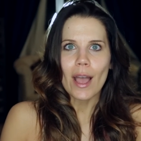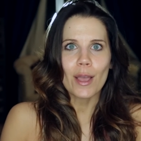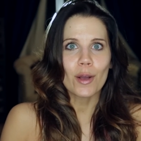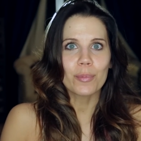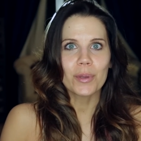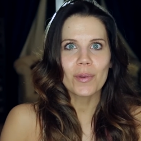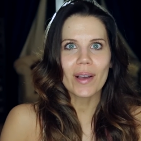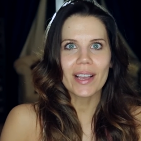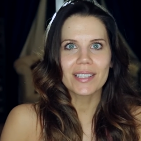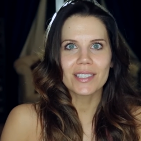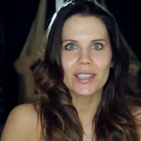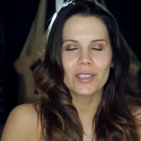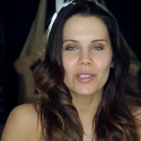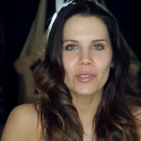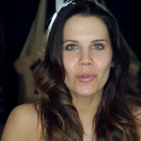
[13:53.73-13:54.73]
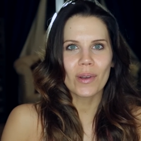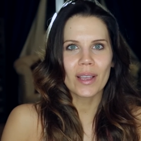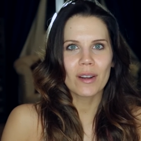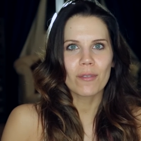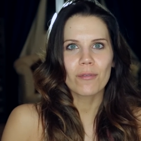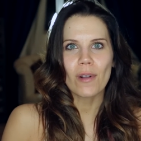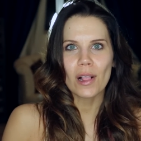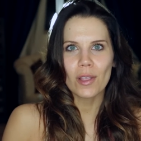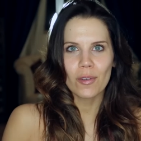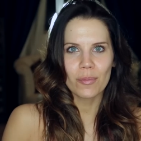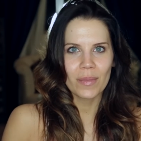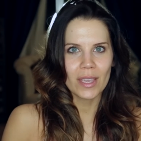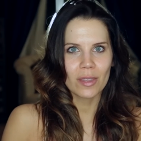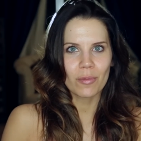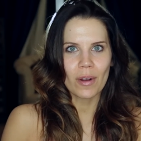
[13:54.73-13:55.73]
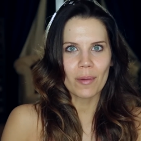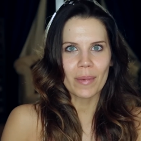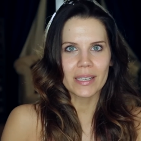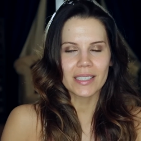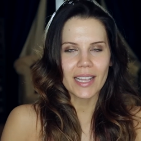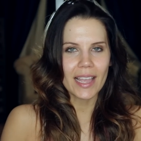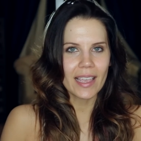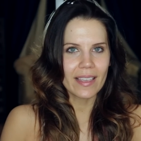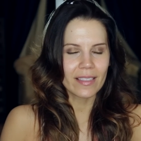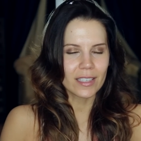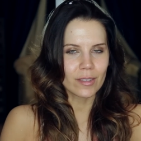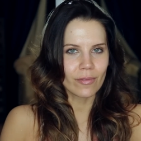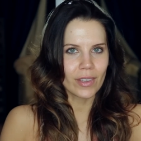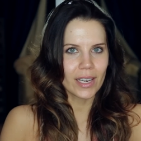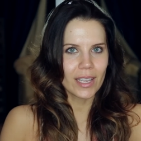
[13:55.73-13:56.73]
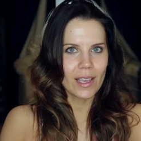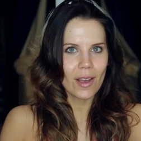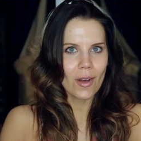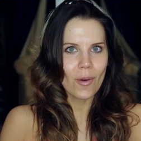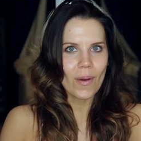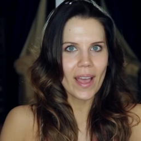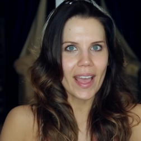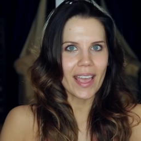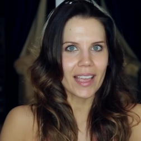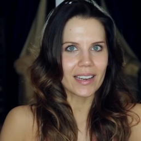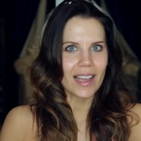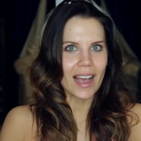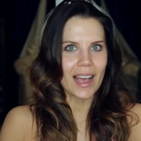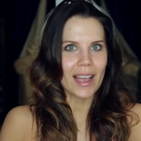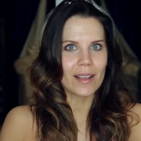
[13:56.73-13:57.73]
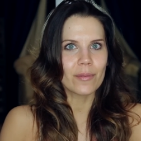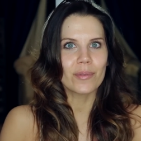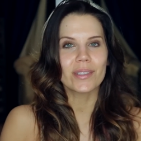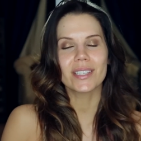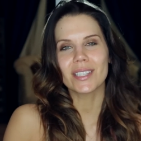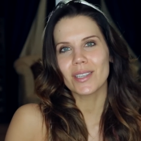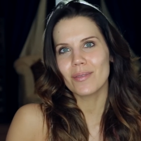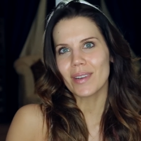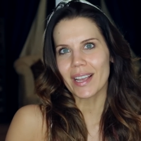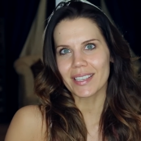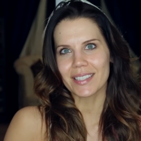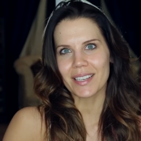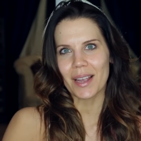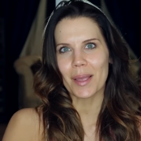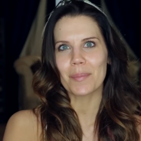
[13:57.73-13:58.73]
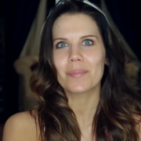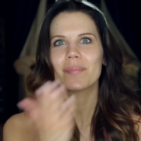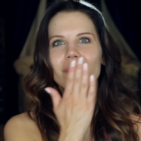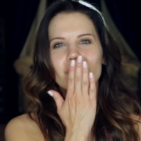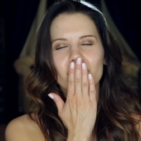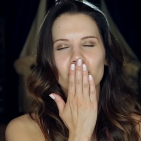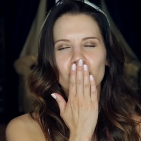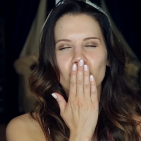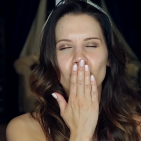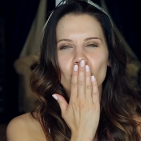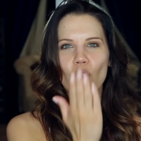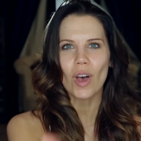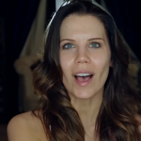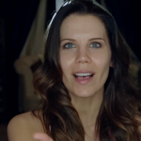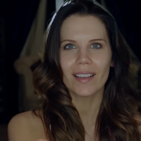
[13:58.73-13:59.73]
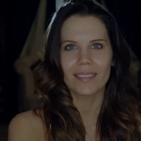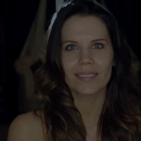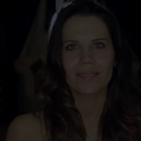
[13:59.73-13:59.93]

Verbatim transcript: I hope you guys enjoyed following me throughout my day in this video and I will see you next time. Mwah!